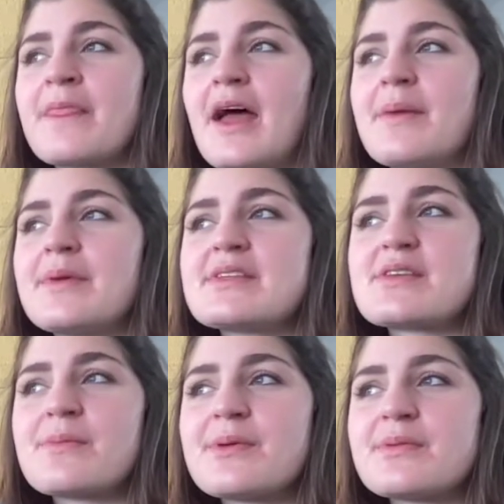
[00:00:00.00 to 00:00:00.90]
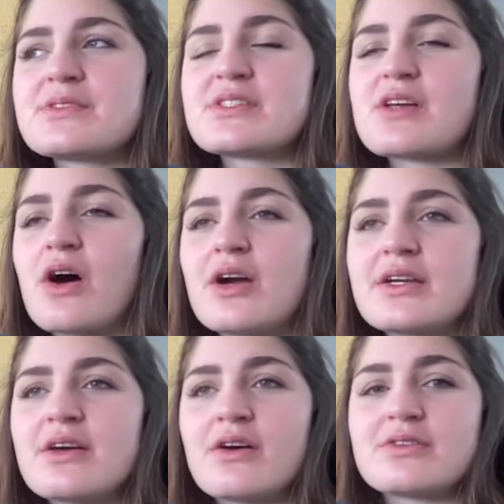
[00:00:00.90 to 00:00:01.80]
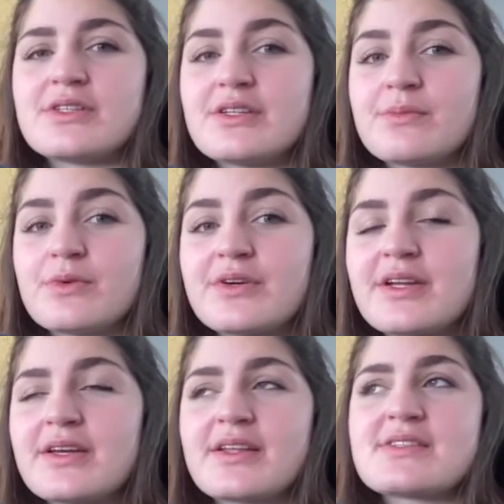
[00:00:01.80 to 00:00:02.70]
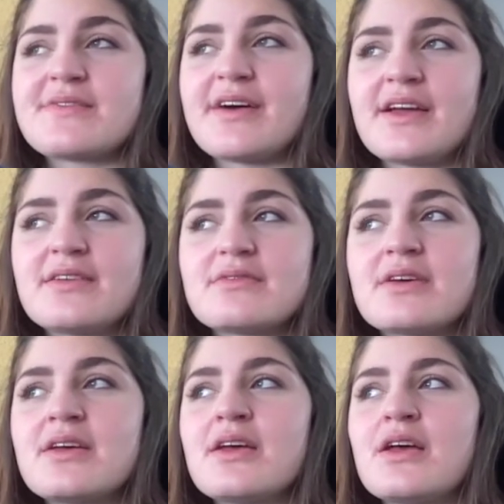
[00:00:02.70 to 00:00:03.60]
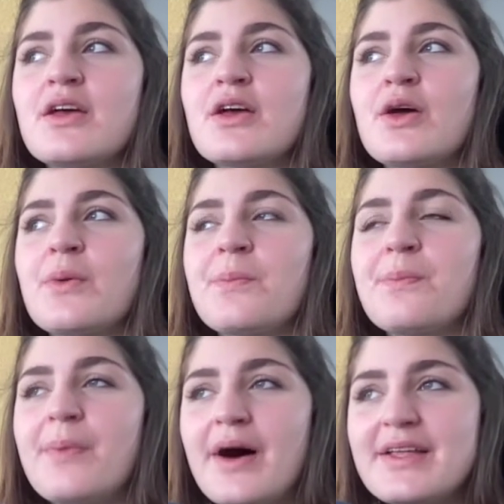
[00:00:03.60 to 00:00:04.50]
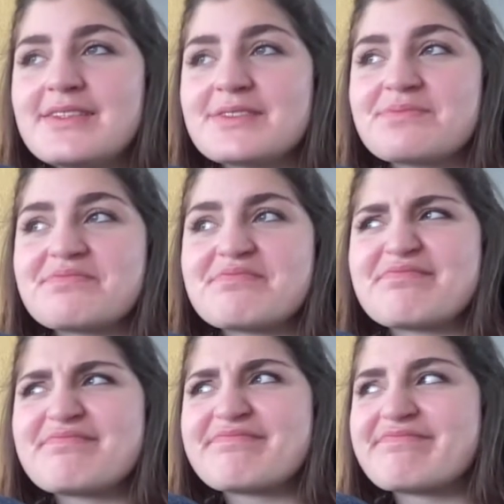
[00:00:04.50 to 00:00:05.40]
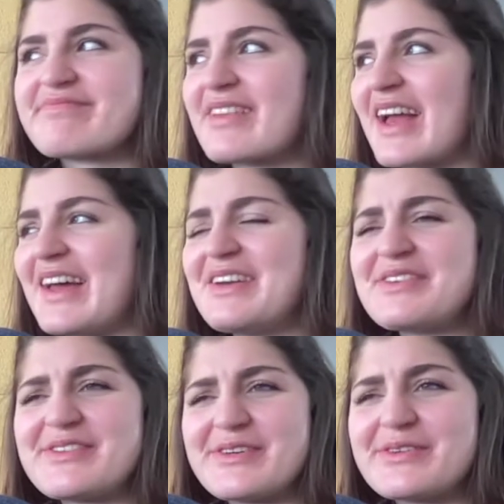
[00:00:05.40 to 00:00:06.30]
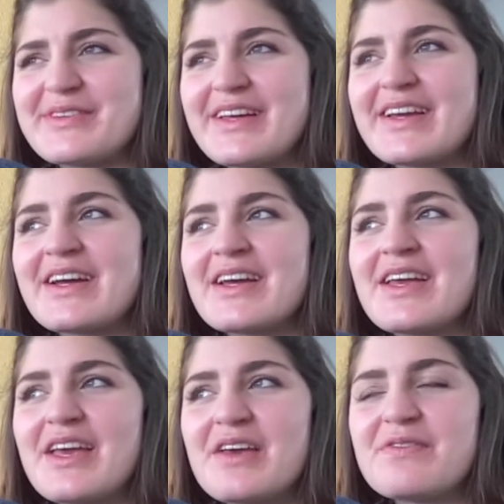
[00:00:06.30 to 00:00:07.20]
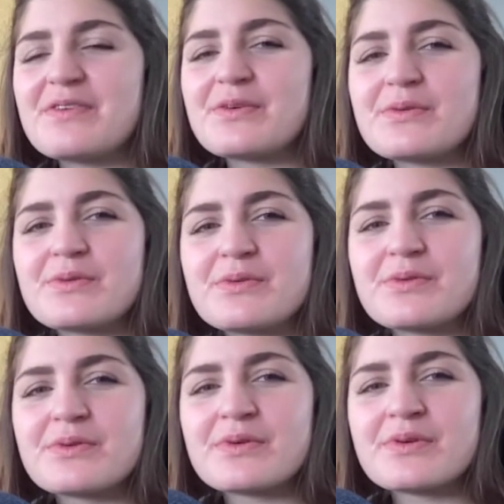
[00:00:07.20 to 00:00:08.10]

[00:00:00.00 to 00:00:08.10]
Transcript: I mean, some people just aren't hungry in the morning, that's fine. But I don't know, like, if you